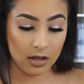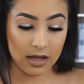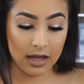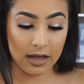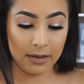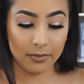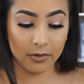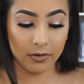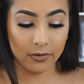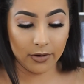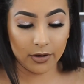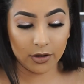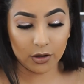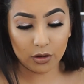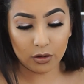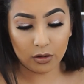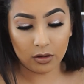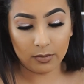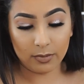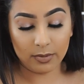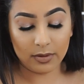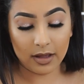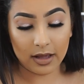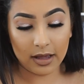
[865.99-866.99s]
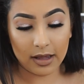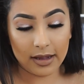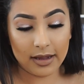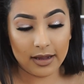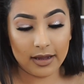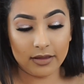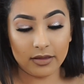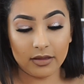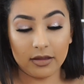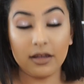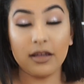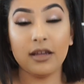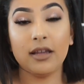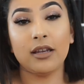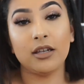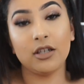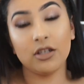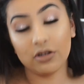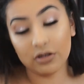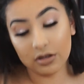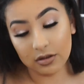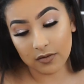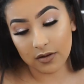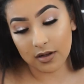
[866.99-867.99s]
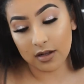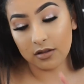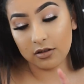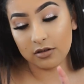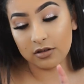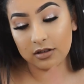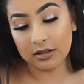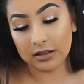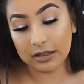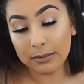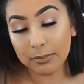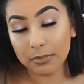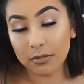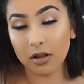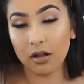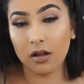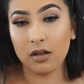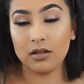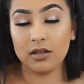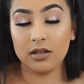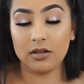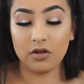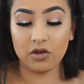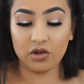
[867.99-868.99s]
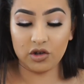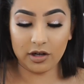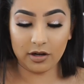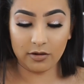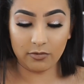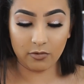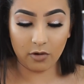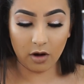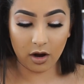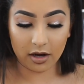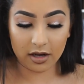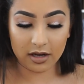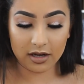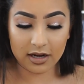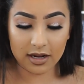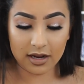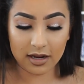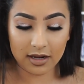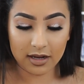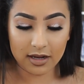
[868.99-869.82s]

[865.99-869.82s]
I'm going to apply the Dose of Colors lip gloss in the shade Rockin.